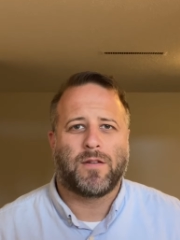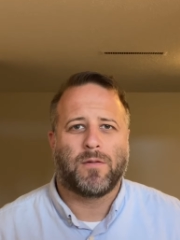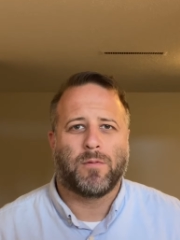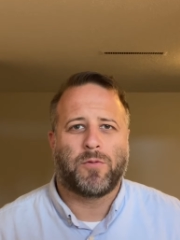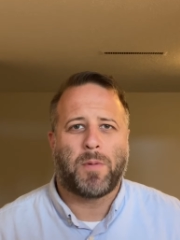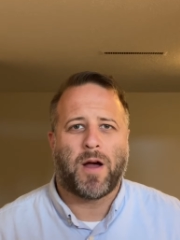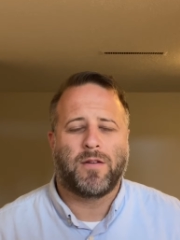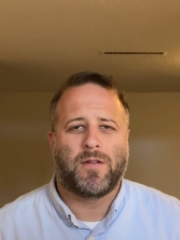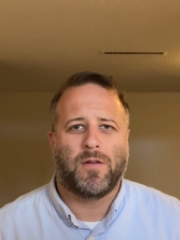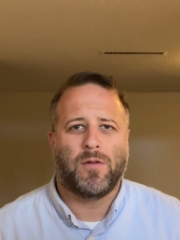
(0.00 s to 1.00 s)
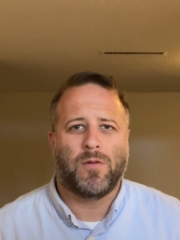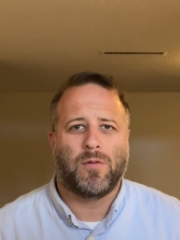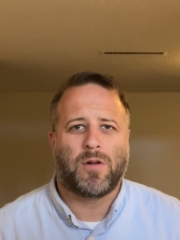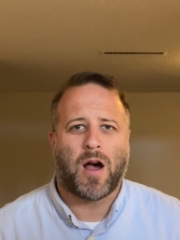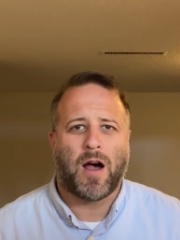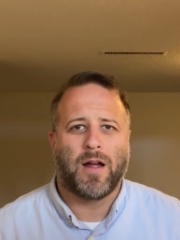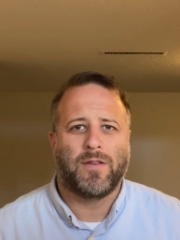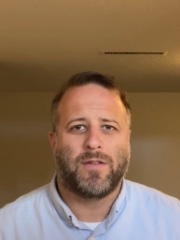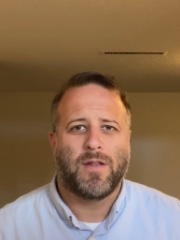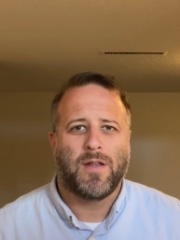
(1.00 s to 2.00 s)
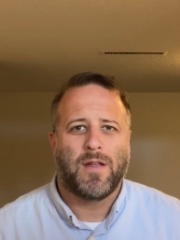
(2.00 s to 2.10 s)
respond to God's